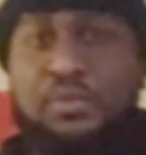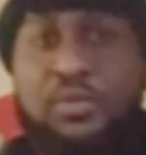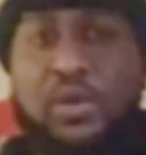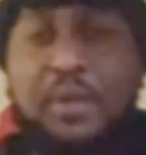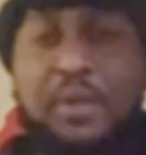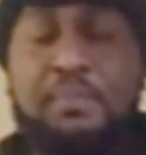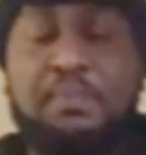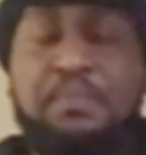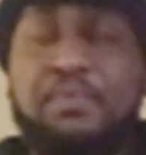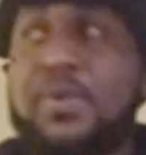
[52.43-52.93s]

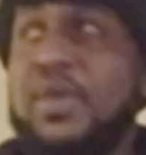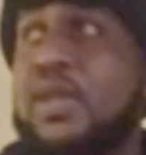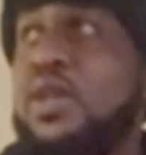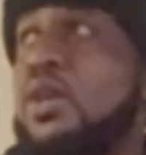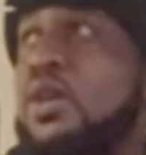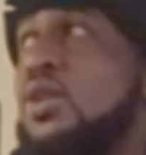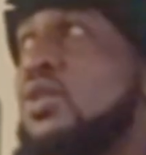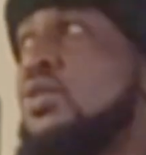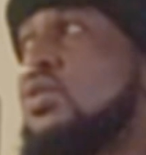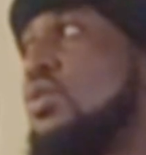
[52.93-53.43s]
one,
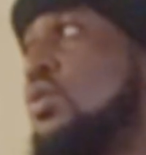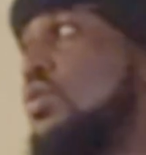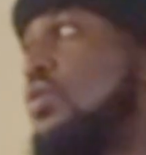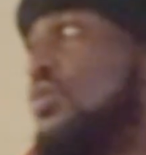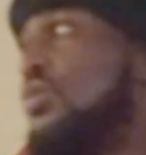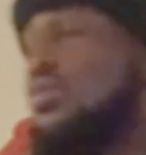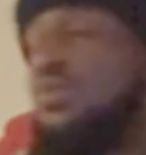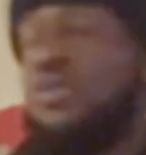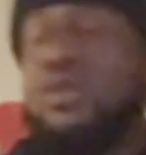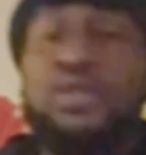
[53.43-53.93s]

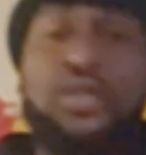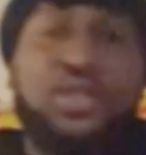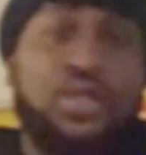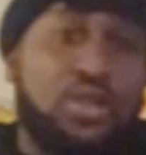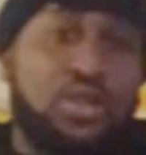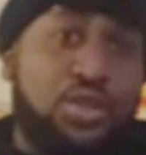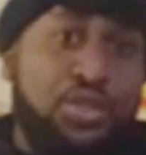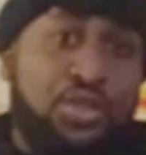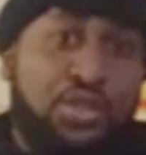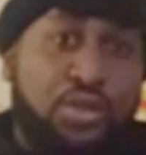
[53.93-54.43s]
so just
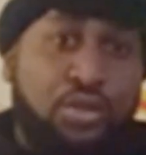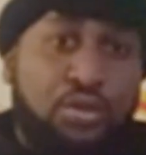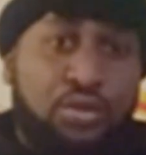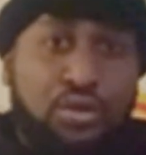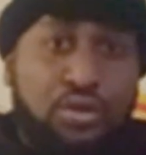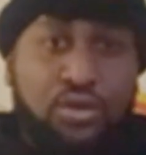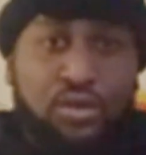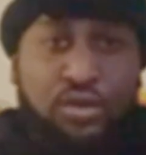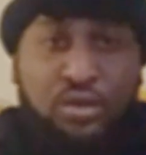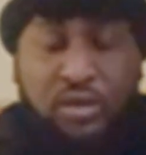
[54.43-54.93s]
gonna show
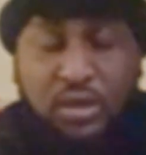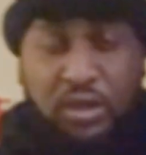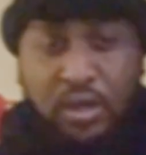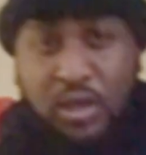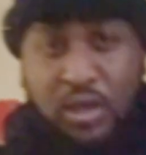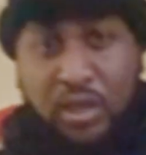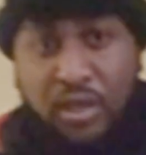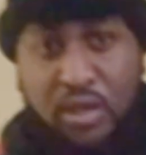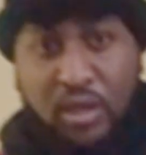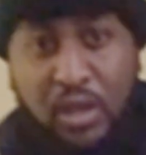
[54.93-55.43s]
you,
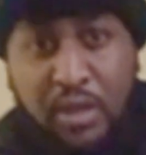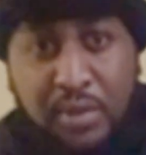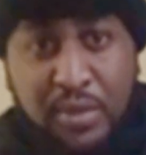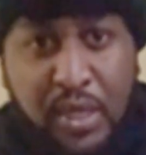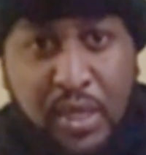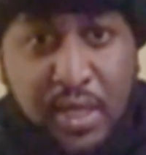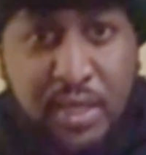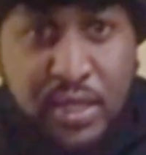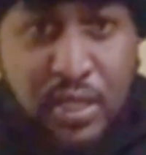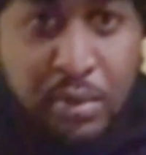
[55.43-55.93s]
you know, I'm
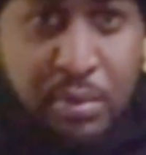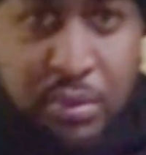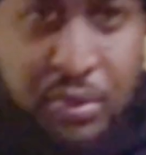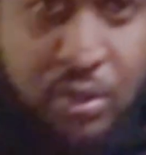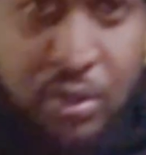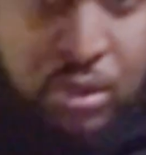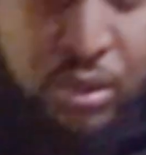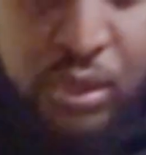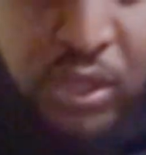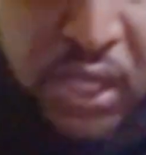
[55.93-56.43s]
saying, some of the
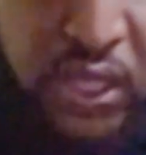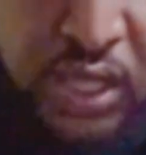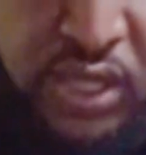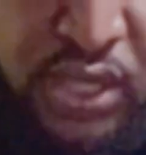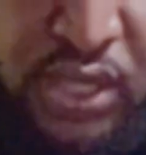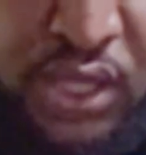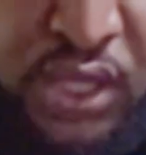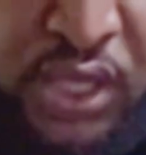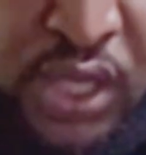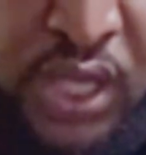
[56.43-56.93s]

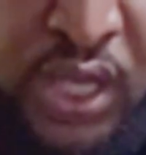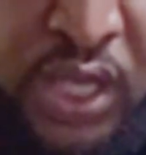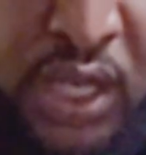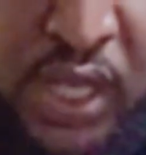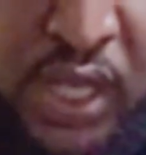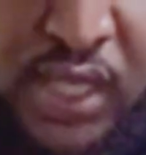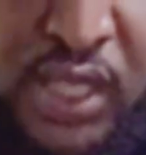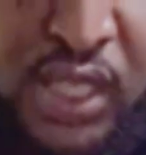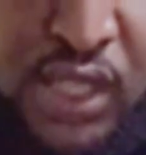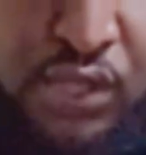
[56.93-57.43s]
hoodies
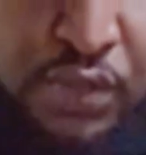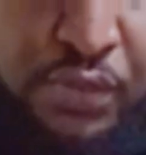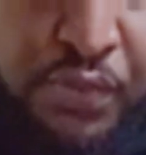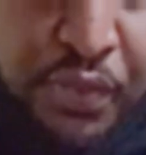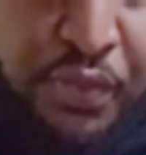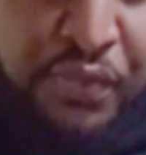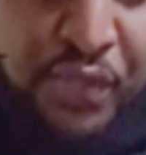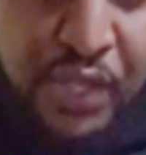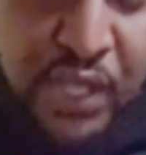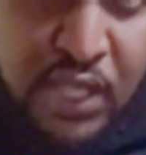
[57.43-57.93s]
that section
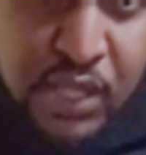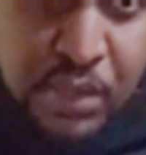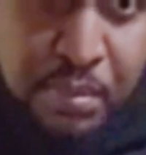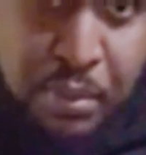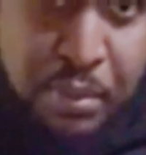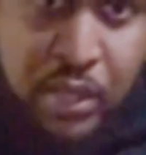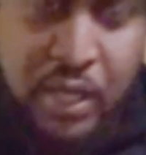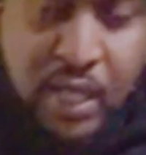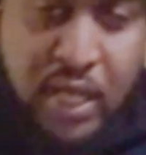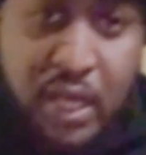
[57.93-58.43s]
fifteen is
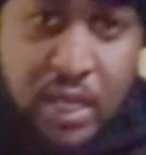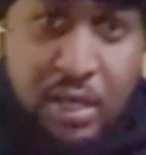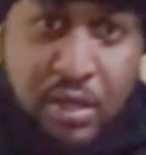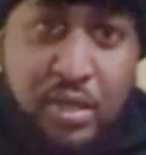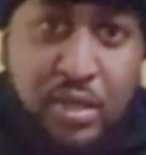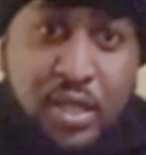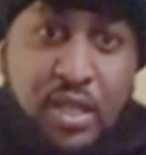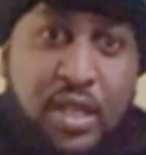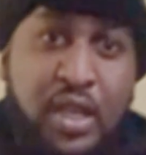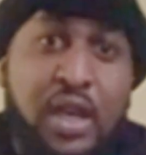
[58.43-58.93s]
putting out
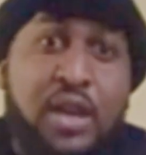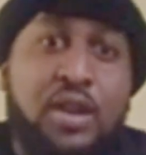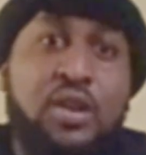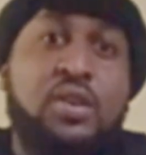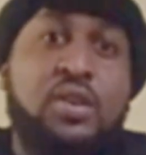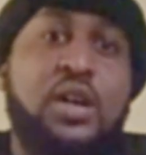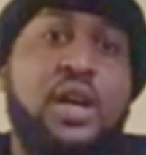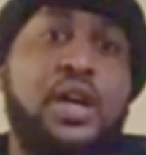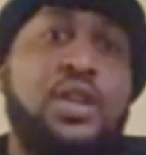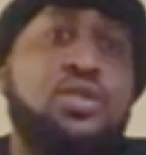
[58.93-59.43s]

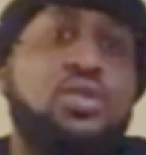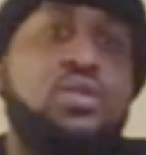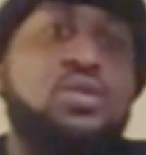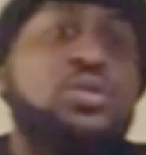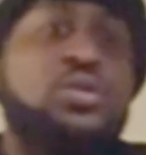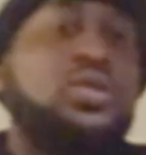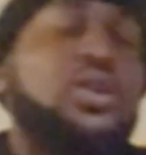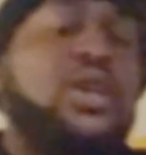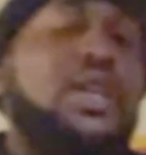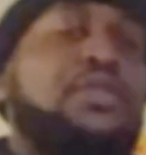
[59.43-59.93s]
now. I
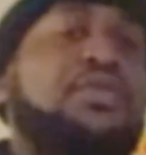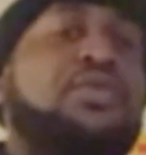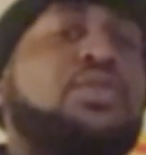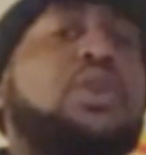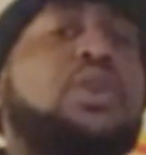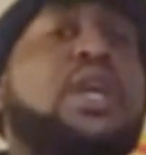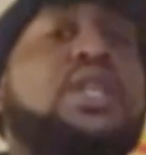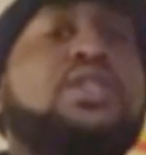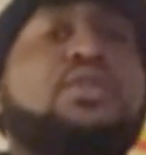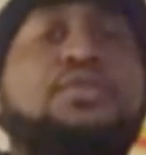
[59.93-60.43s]
know if you
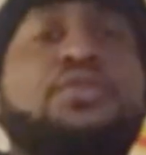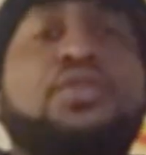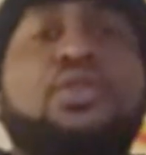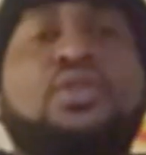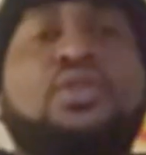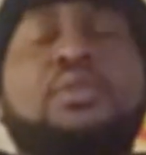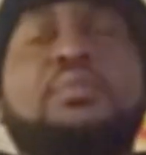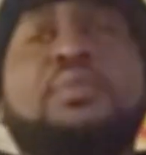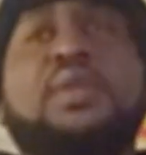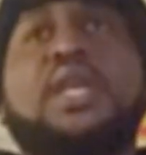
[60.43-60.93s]
guys are
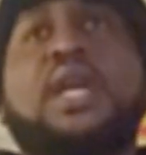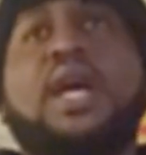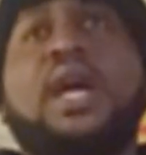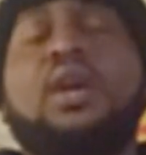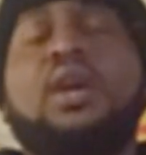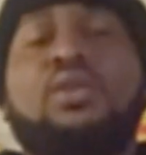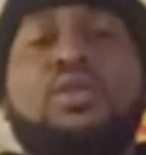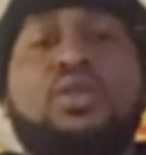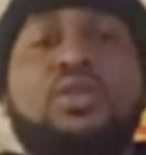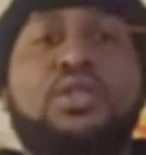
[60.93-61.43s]
following me
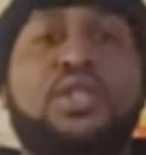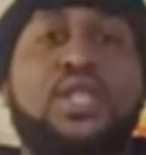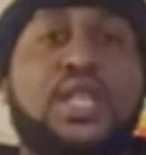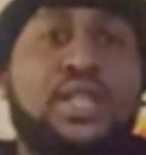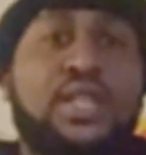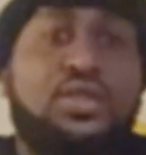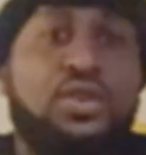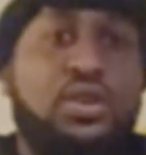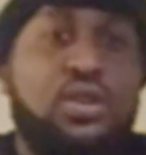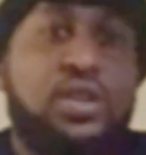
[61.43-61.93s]
out on
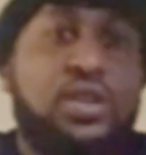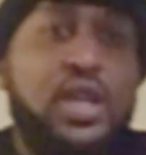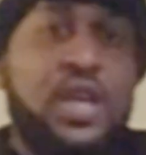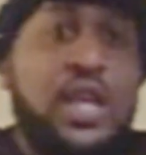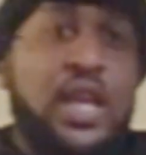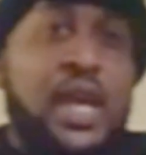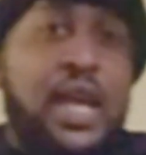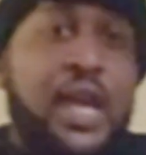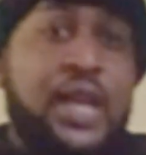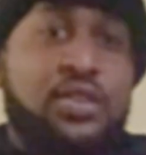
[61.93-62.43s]
TikTok
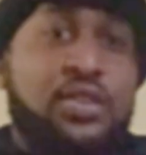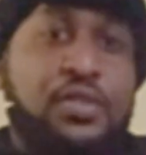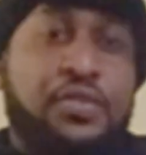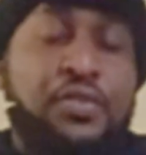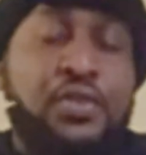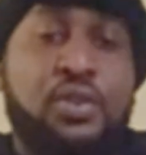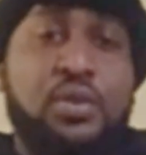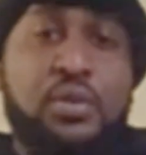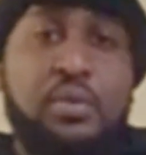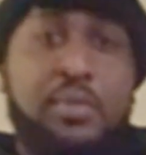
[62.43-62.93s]
and you're
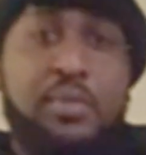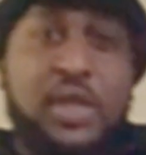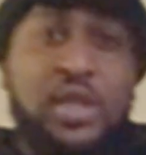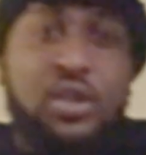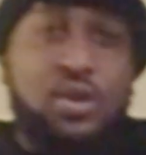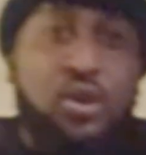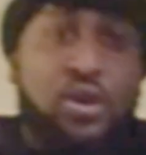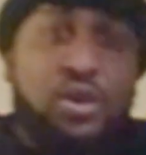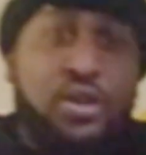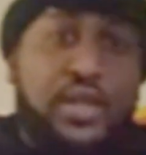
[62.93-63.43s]
following me
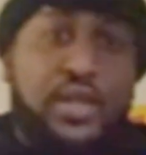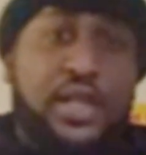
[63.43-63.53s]
on